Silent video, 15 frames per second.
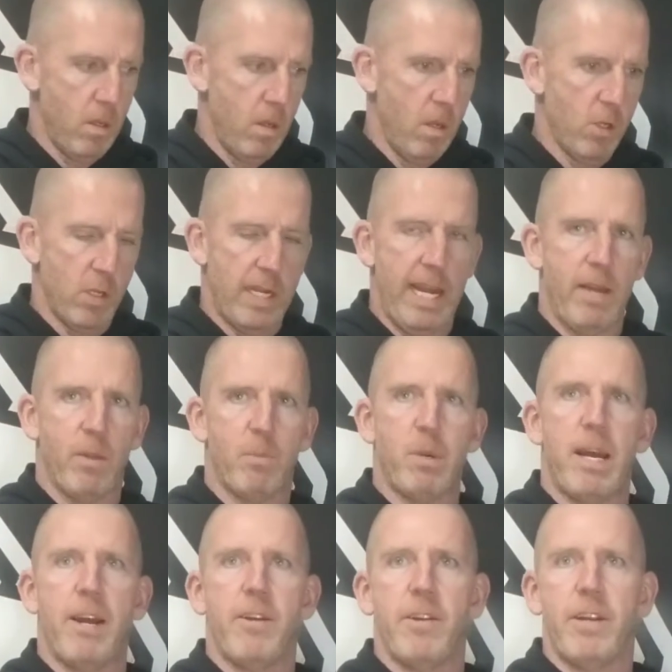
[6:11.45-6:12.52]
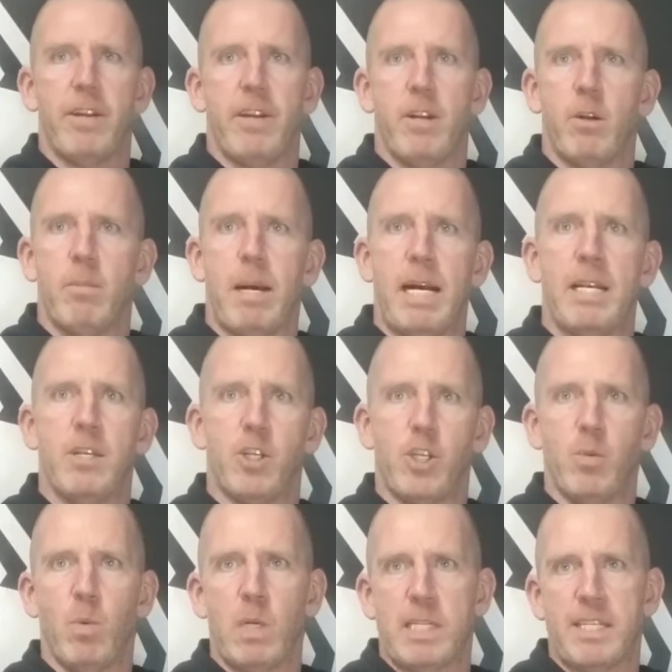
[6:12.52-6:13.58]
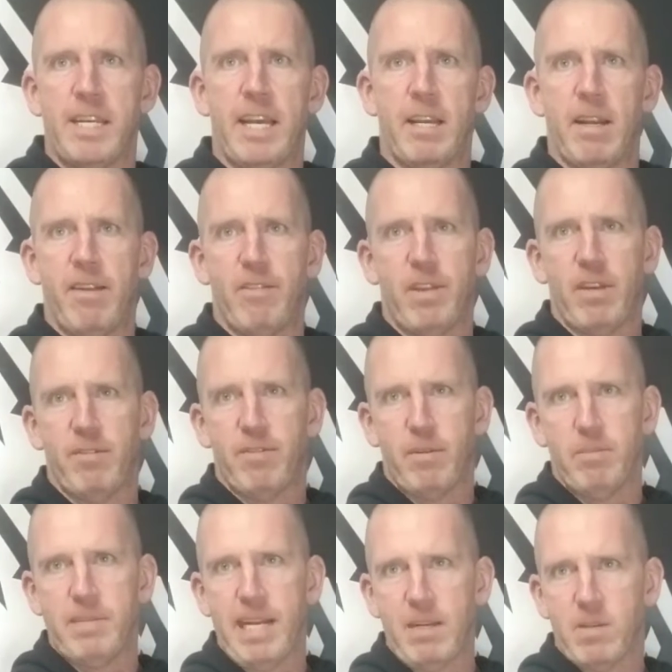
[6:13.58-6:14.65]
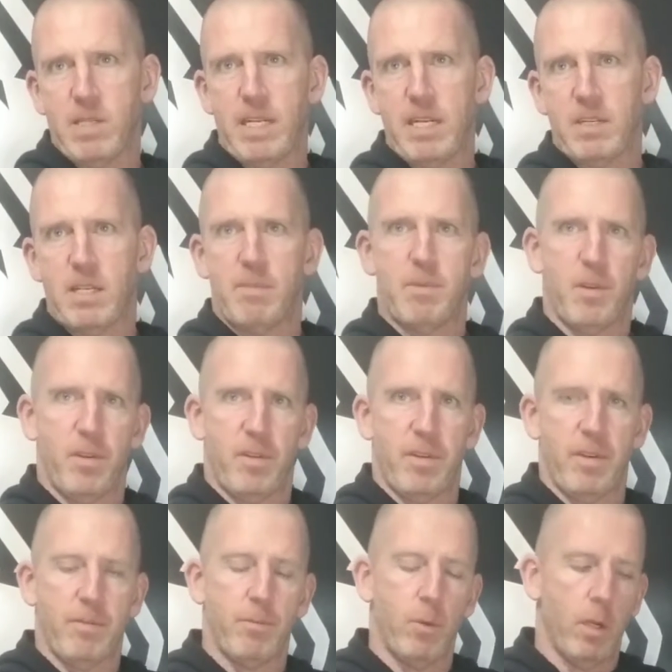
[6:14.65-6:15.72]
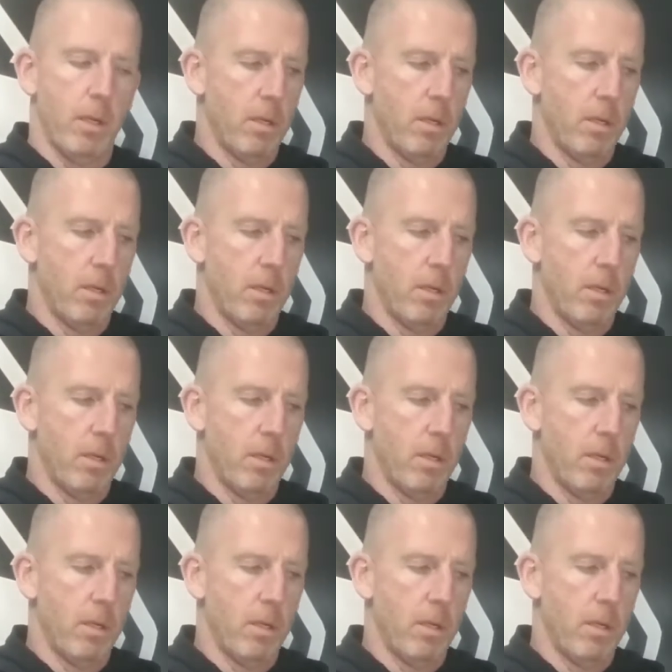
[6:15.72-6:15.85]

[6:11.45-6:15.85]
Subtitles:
So now the priority in her mind is she wants to get everything from downstairs up to the third floor.